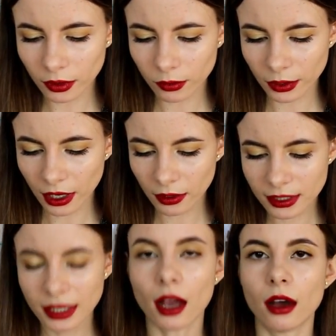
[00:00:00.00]

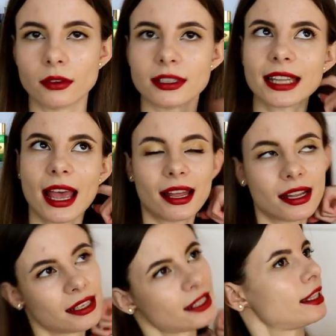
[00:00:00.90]
renounce the ounce,
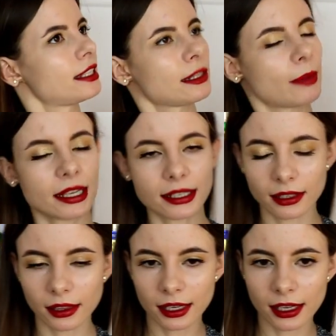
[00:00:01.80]
and this is
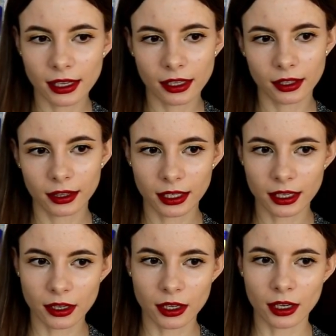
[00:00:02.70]
basically
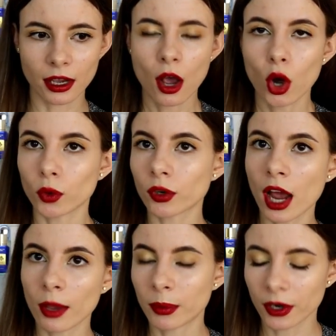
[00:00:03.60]
the
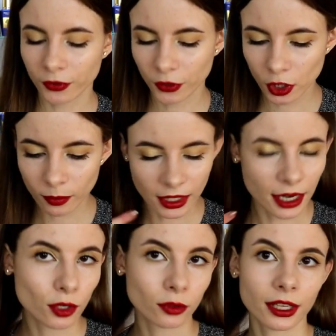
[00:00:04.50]
overhyped perfume that
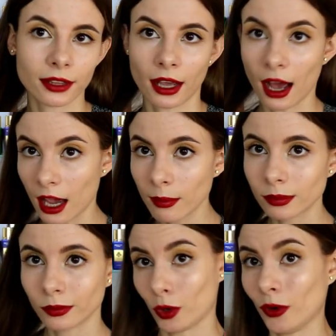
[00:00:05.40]
I don't get the hype
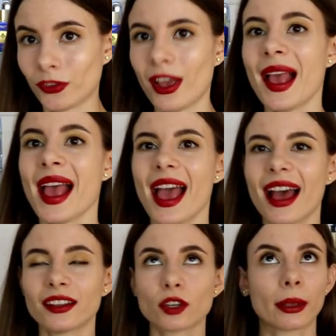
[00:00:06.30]
of,
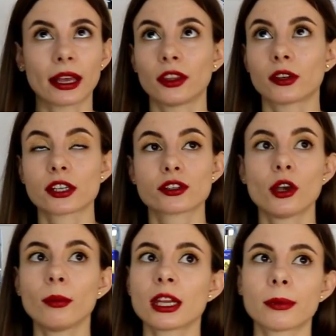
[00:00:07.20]
and oh my god, there are
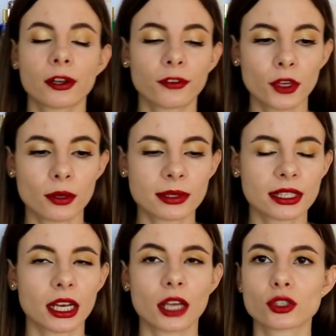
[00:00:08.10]
so many perfumes
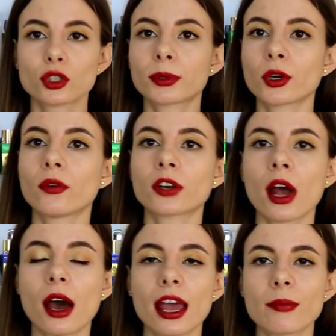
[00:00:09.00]
that are super
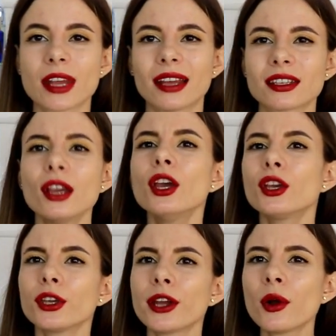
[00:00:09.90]
overhyped, and
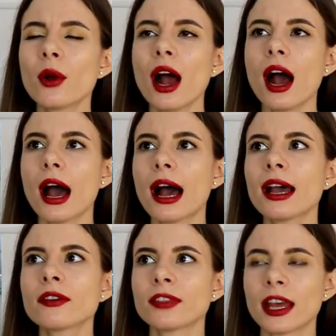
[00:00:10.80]
you know,
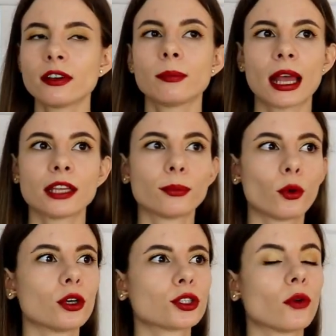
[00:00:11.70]
I've never blind
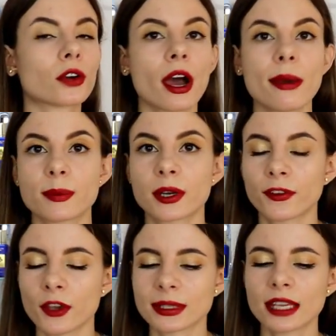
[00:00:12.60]
bought overhyped
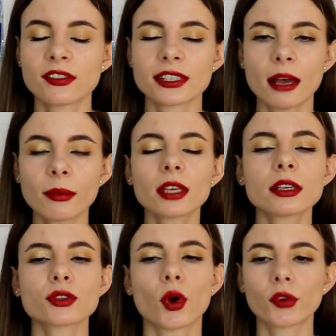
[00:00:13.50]
perfumes. If something
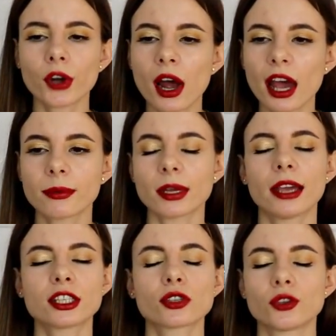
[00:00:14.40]
is overhyped,
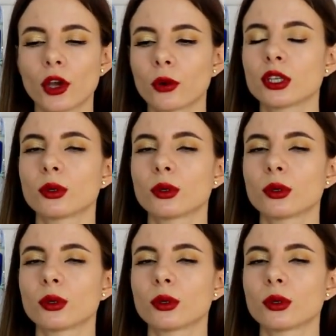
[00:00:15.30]
I just know it